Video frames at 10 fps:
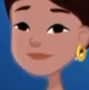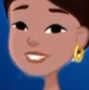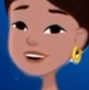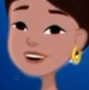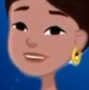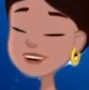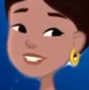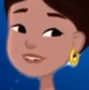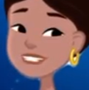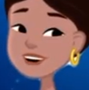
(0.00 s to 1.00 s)

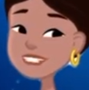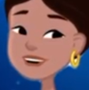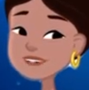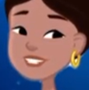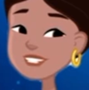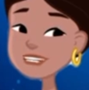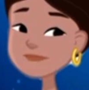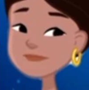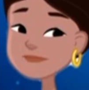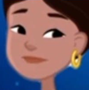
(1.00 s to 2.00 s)
Environmental
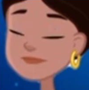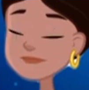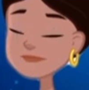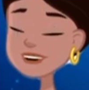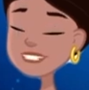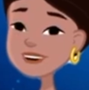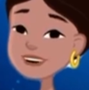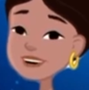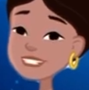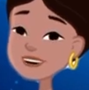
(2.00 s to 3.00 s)
psychology. This is
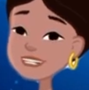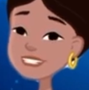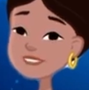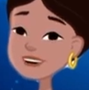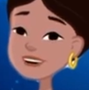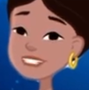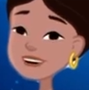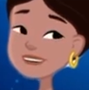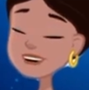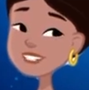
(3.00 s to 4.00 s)
a study of how our